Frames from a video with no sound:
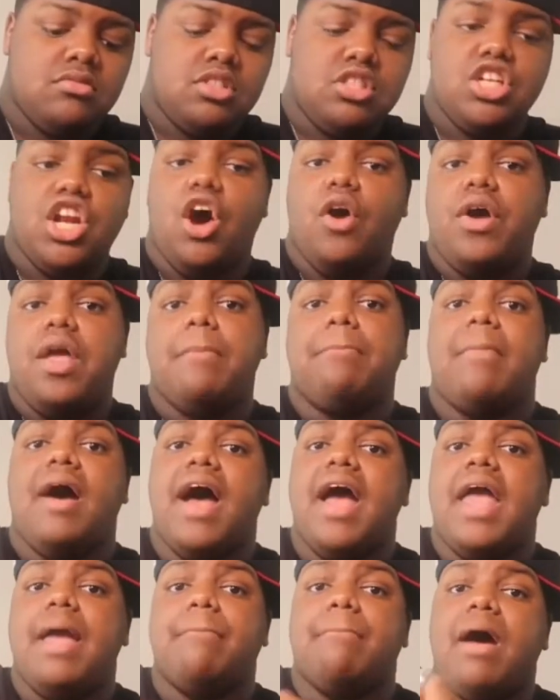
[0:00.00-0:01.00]
You know, in
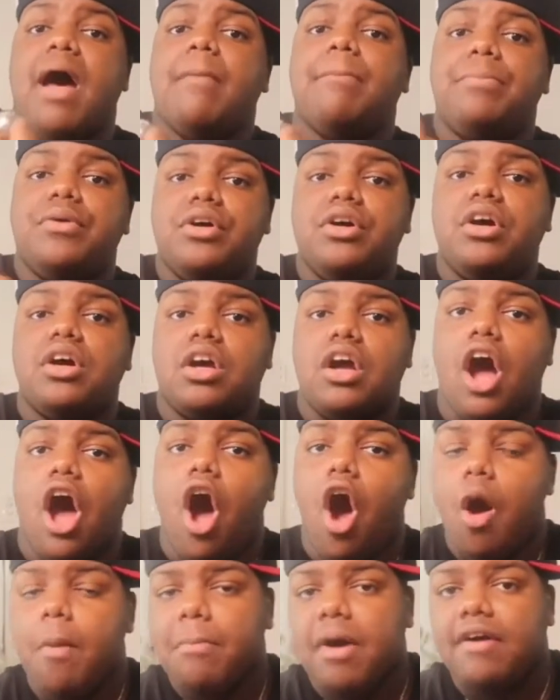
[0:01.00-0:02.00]
my book,
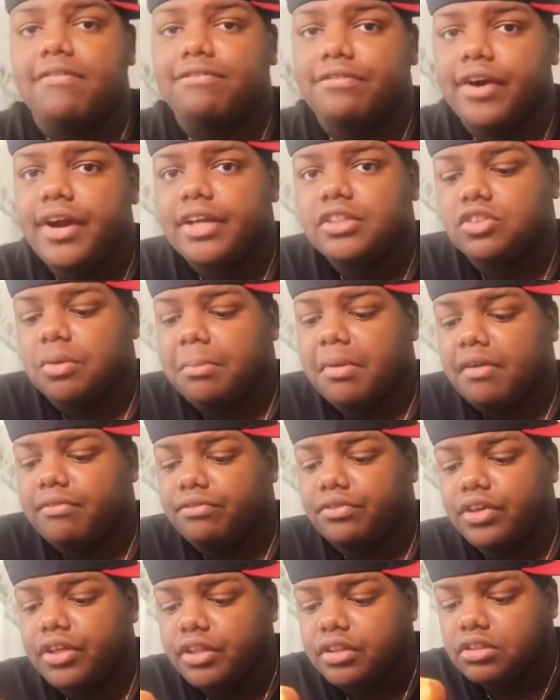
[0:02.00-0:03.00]
all my friends are my
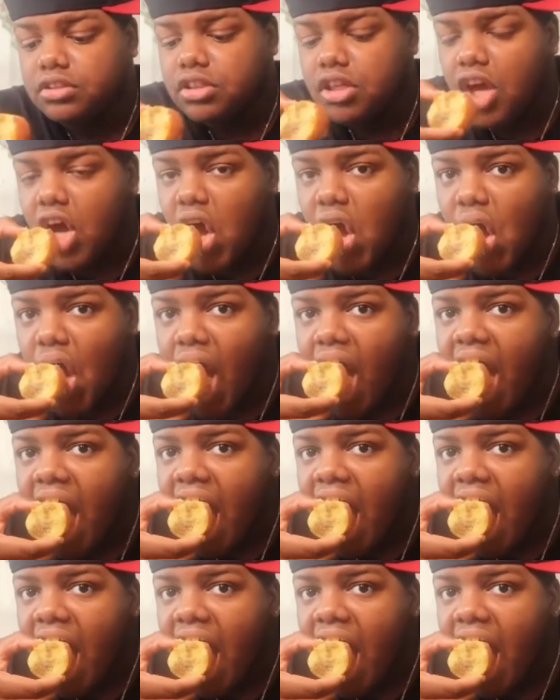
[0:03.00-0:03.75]
friends, you know.